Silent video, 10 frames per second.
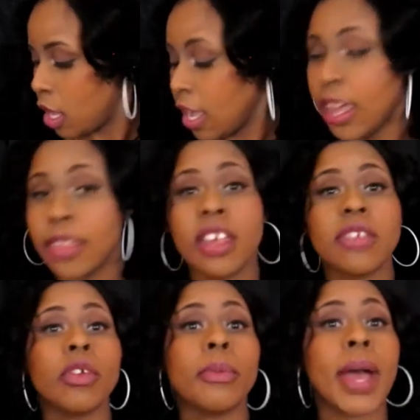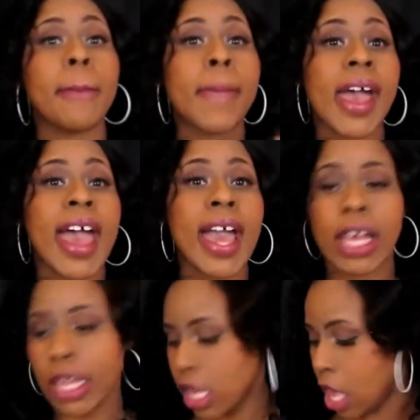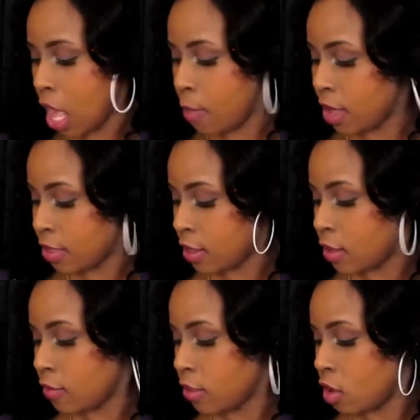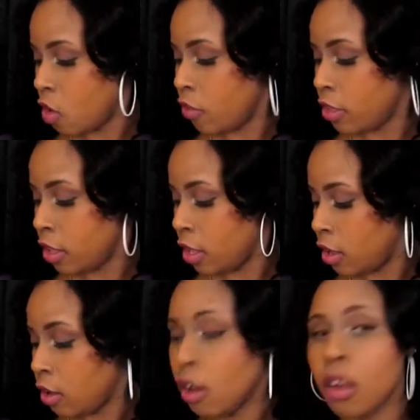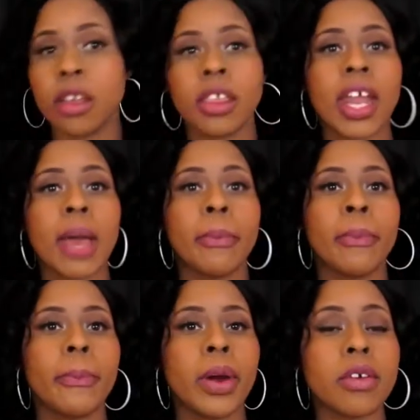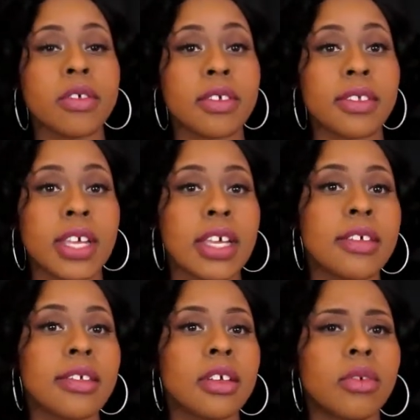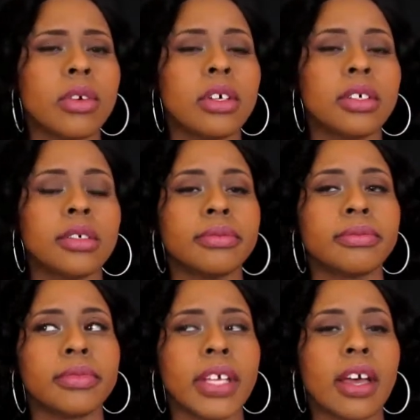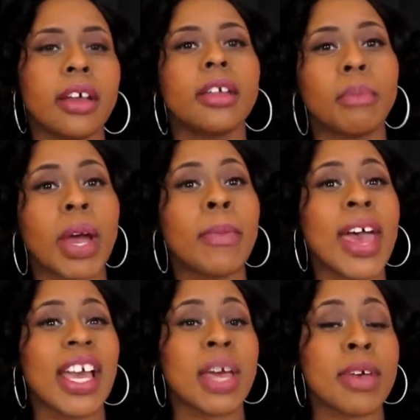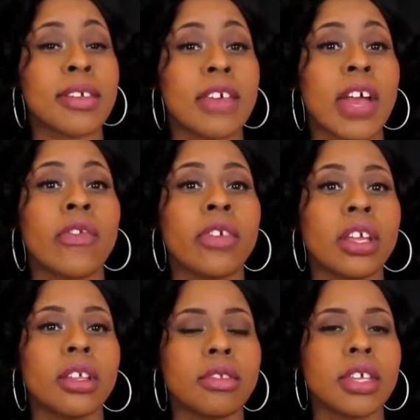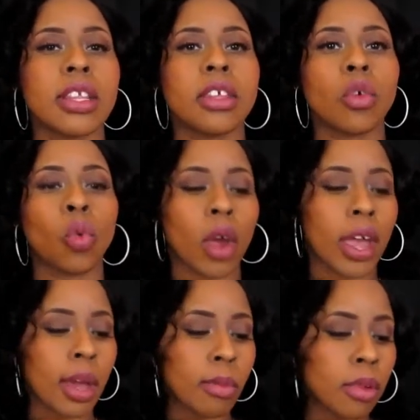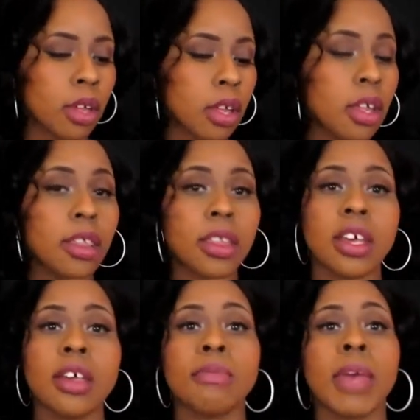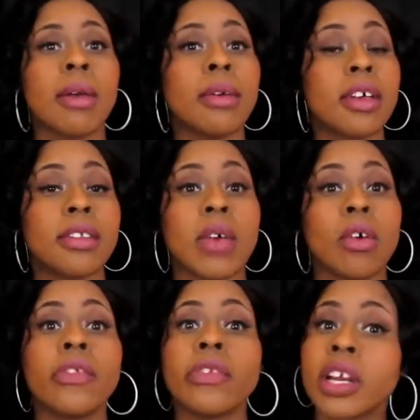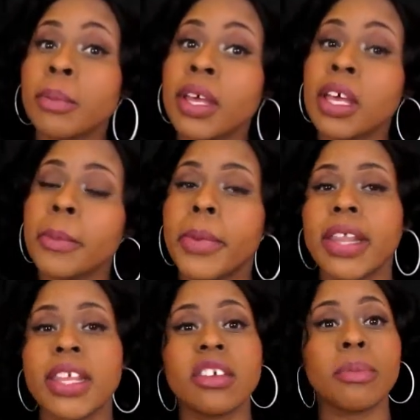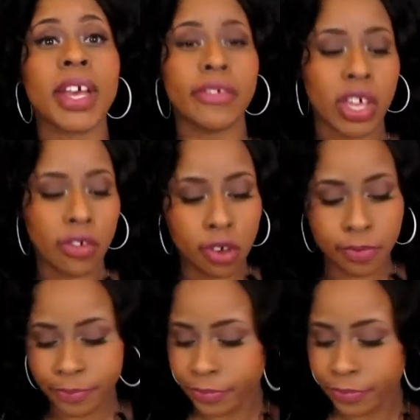And these were my MAC MSFs over the year that I purchased these. Well, yeah, my MAC MSF. I really tend to grab these maybe because they were in front of me, but these are my favorite.